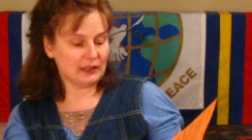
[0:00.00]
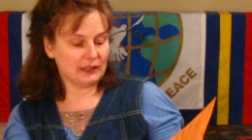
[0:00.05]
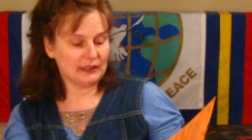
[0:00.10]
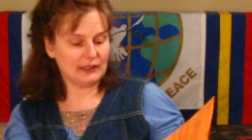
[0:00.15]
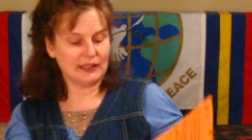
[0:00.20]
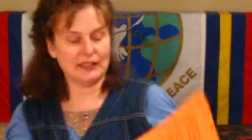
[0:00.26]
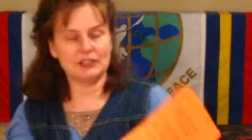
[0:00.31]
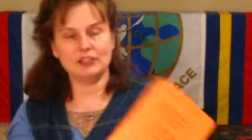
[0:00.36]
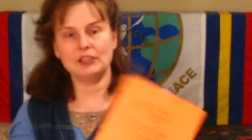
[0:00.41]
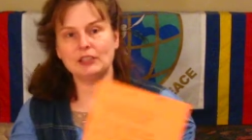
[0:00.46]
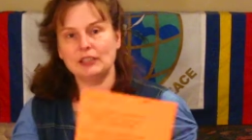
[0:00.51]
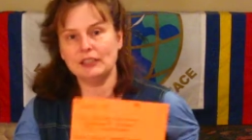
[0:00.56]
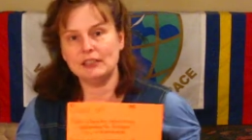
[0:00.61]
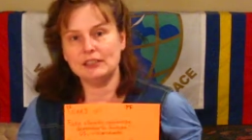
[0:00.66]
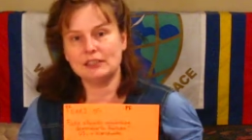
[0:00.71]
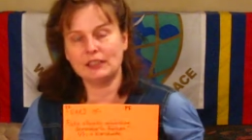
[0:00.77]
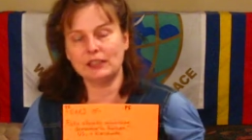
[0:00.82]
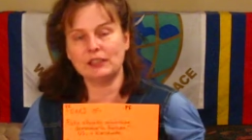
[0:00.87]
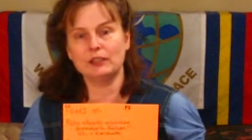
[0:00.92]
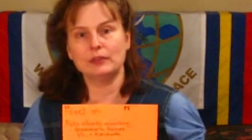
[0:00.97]
allegedly
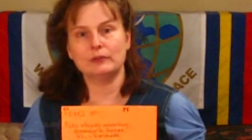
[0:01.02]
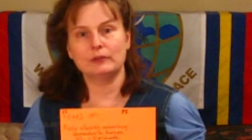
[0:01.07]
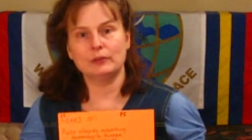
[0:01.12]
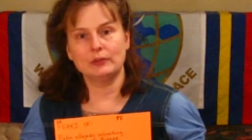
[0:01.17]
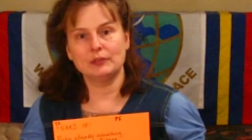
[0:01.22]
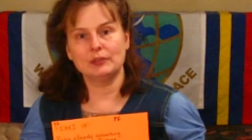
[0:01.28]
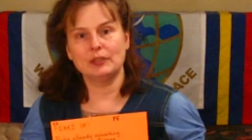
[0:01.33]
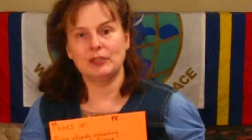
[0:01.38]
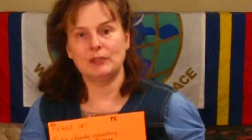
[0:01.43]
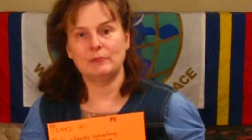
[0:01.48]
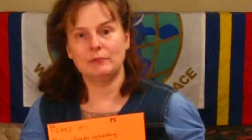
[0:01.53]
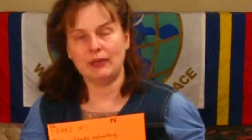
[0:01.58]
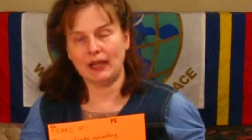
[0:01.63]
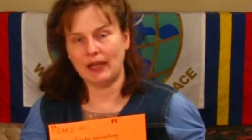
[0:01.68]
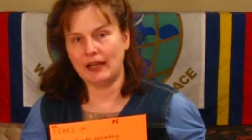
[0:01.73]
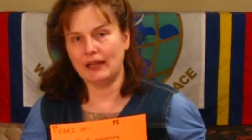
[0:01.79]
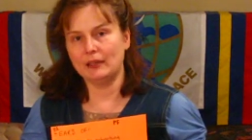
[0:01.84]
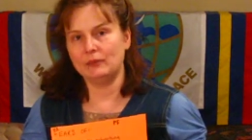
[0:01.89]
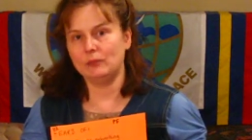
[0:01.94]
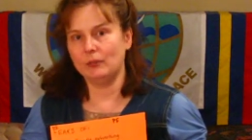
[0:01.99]
set the rules in a
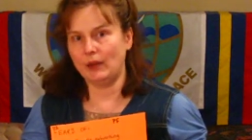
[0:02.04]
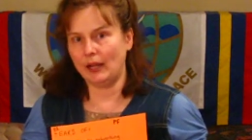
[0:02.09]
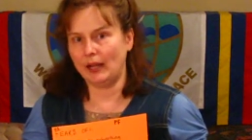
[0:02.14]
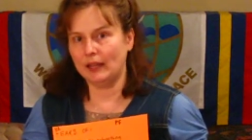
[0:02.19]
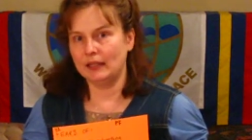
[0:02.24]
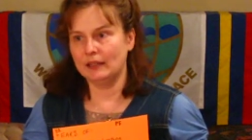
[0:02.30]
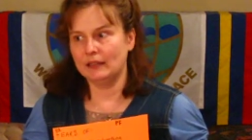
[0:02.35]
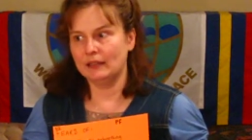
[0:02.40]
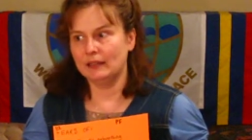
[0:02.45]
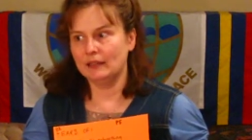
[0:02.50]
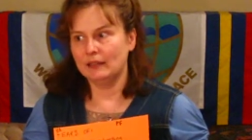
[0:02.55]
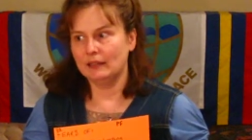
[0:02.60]
bad way.